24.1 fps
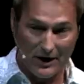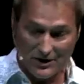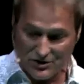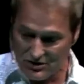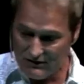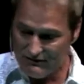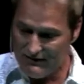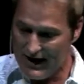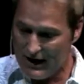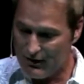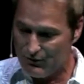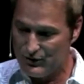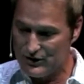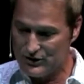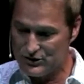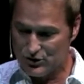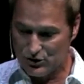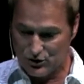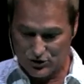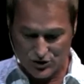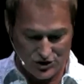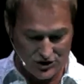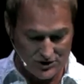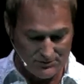of that
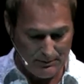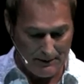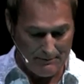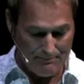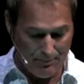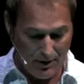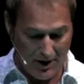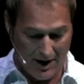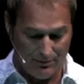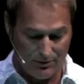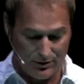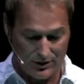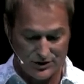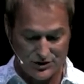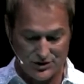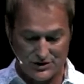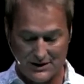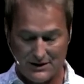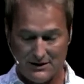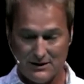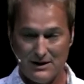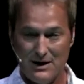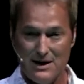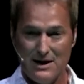research has been published
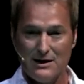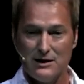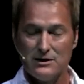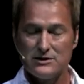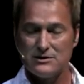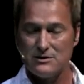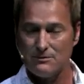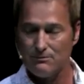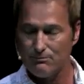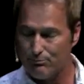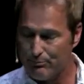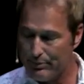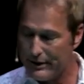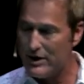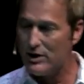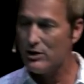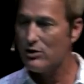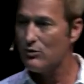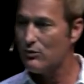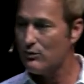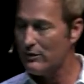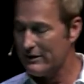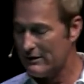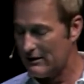in some
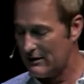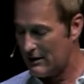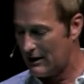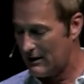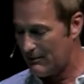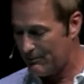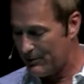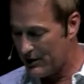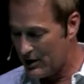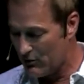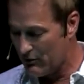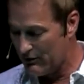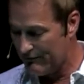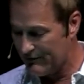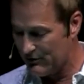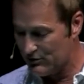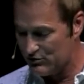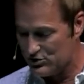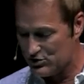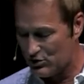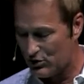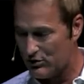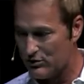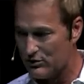peer-reviewed
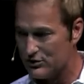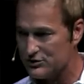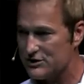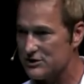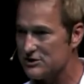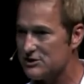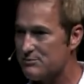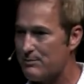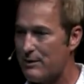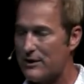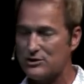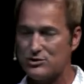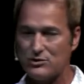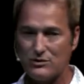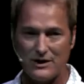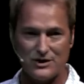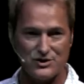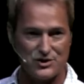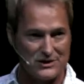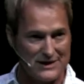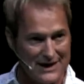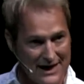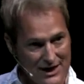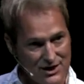journals in special
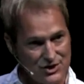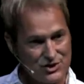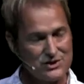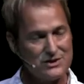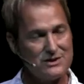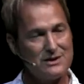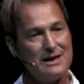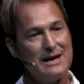education,